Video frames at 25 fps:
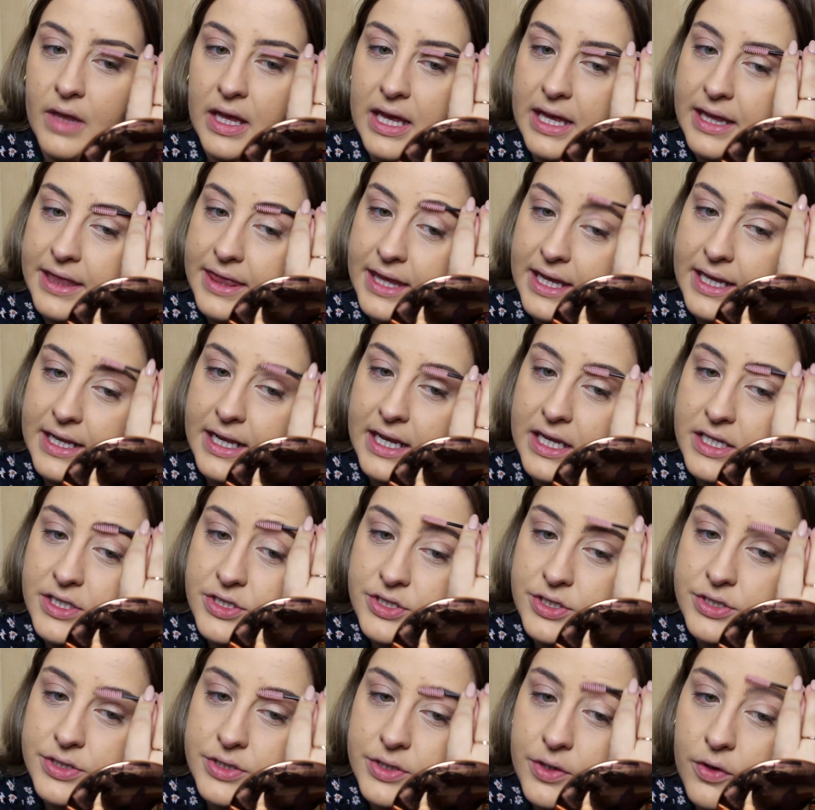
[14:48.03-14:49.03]
And then I
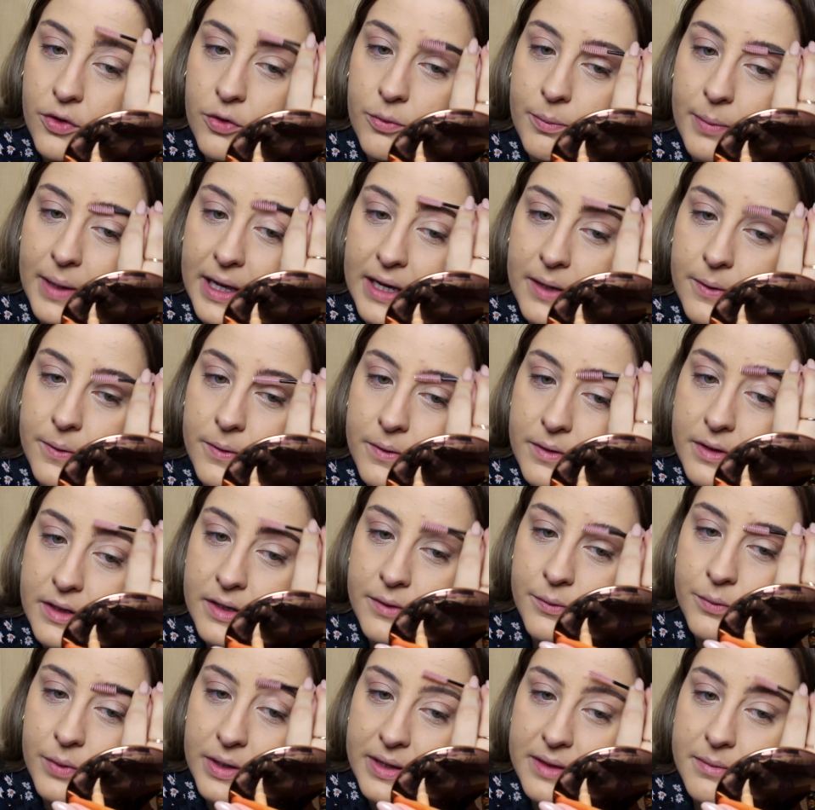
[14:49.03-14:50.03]
just go back
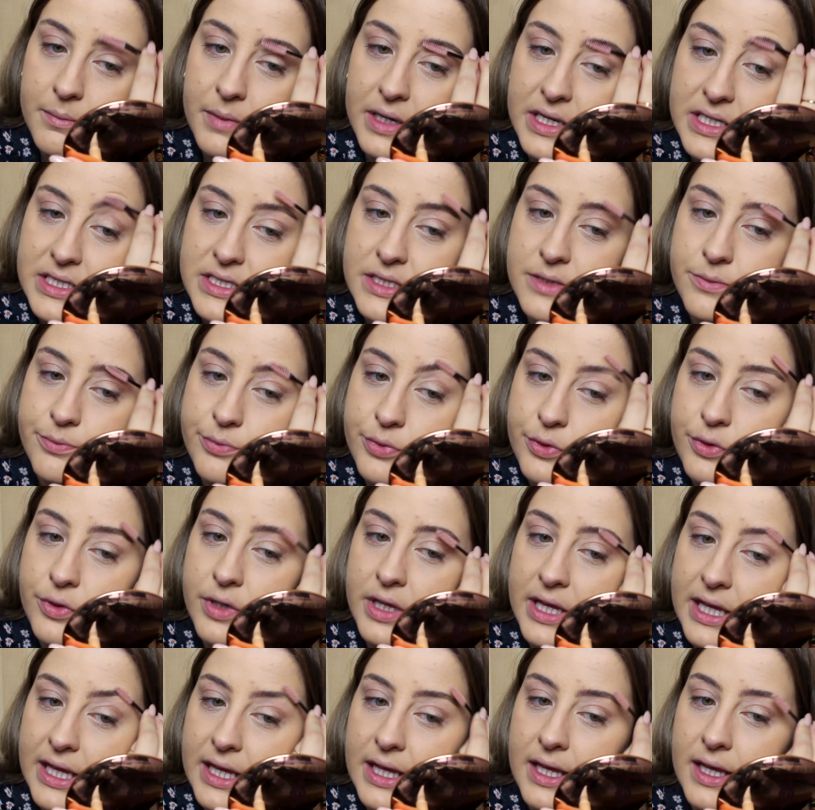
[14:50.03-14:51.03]
with my
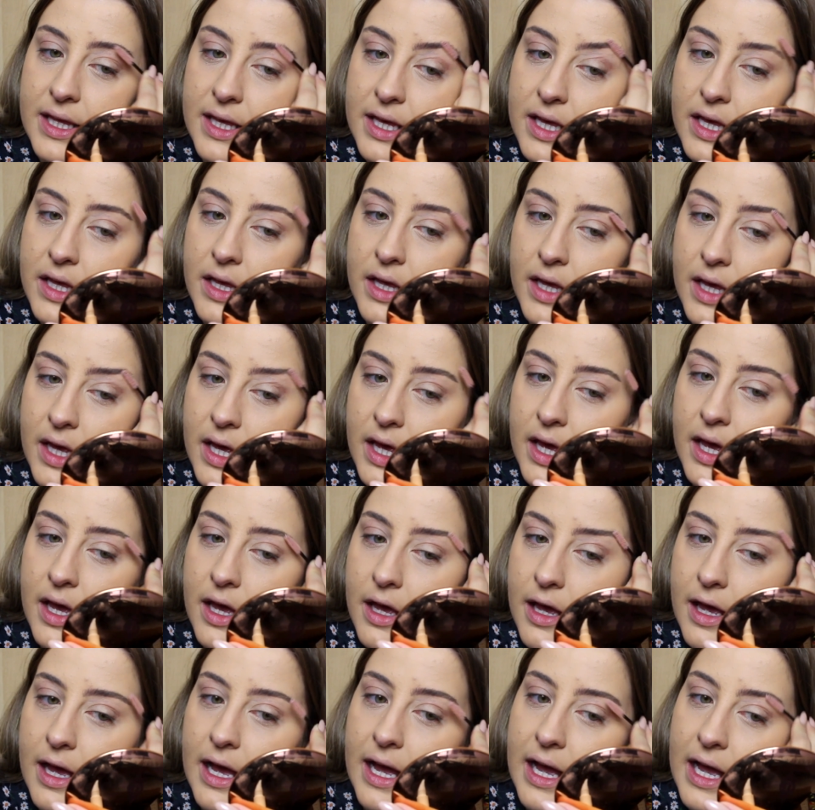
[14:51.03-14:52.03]
spoolie
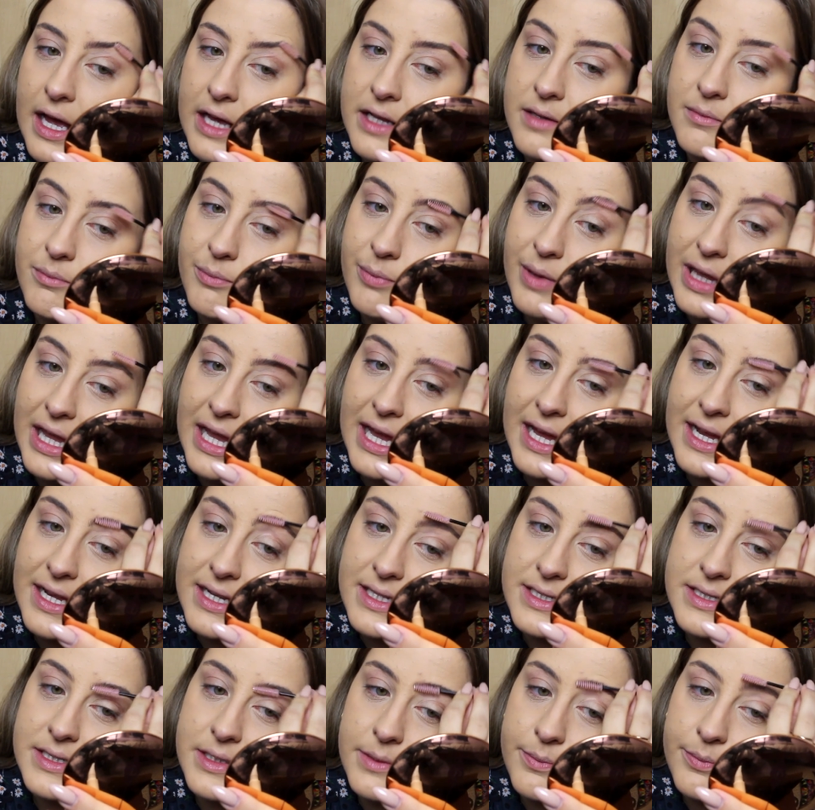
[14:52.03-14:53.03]
and
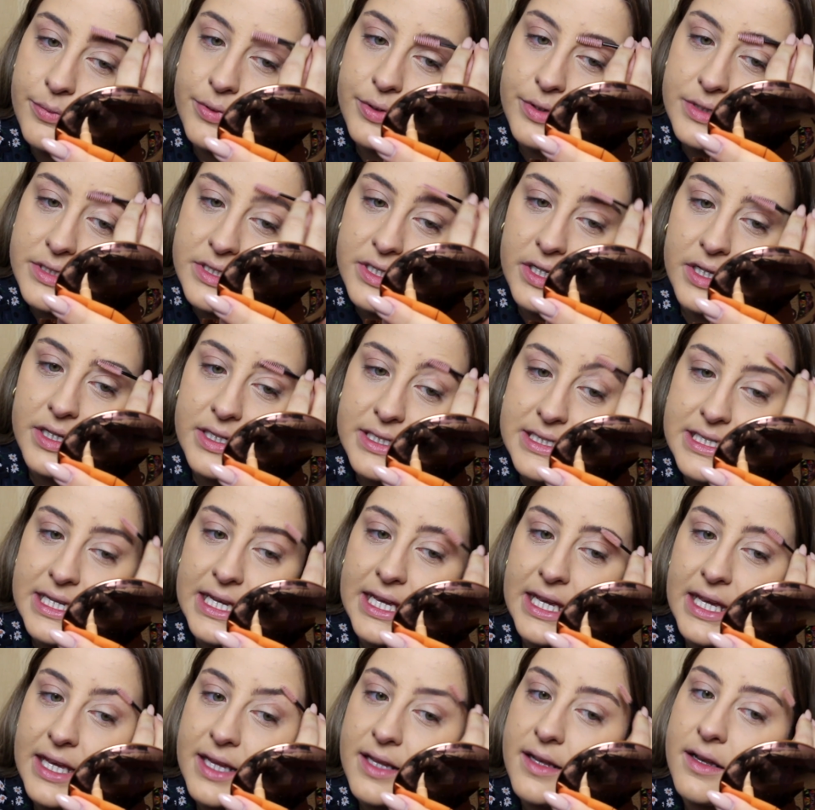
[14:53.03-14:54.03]
blend the product
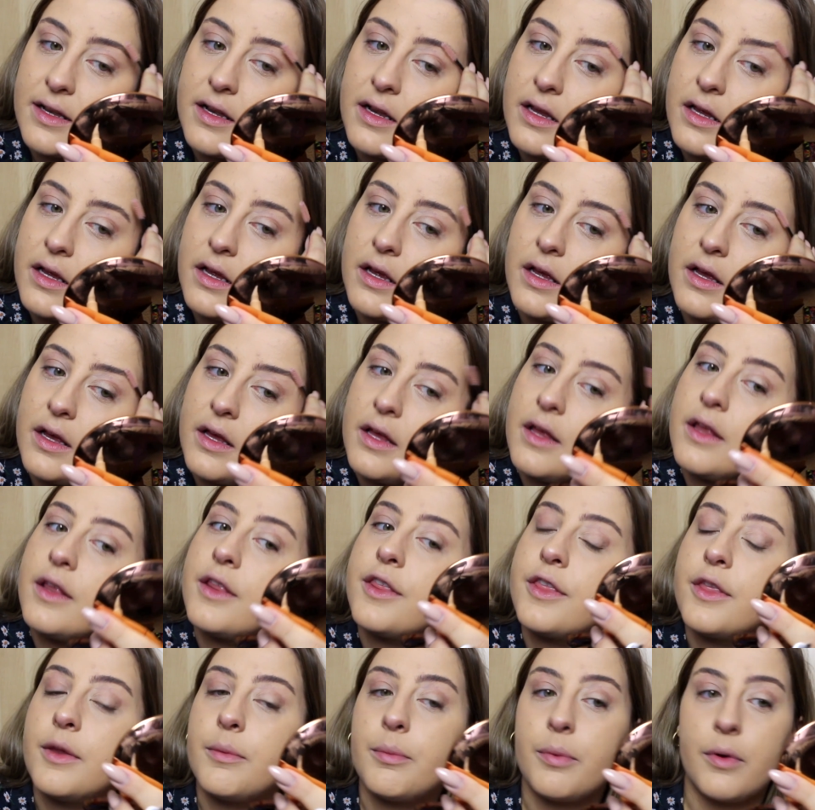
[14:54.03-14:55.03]
in
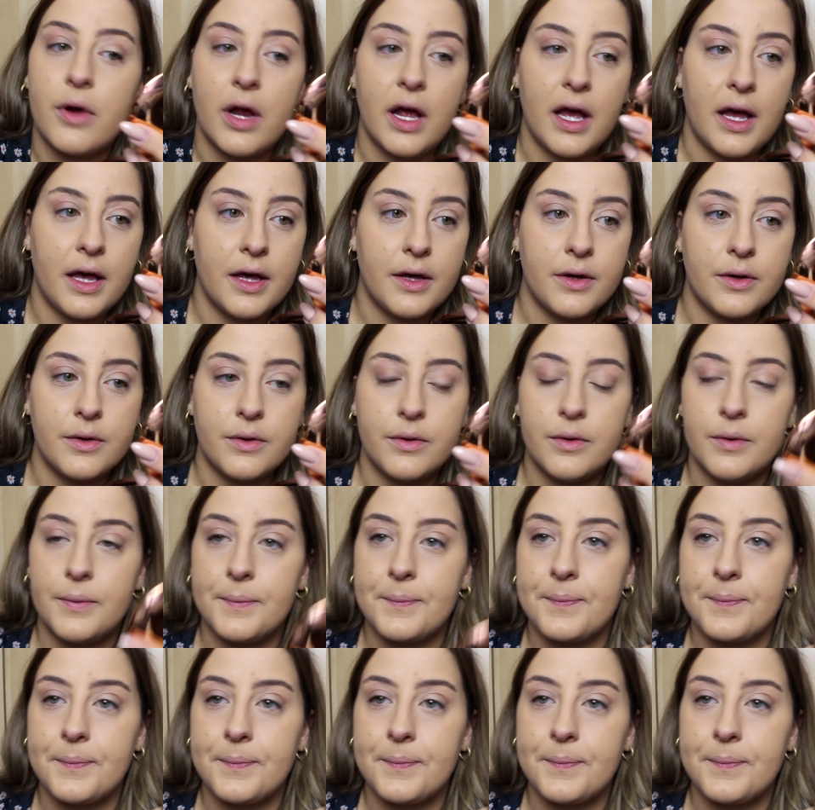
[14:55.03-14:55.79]
the brow.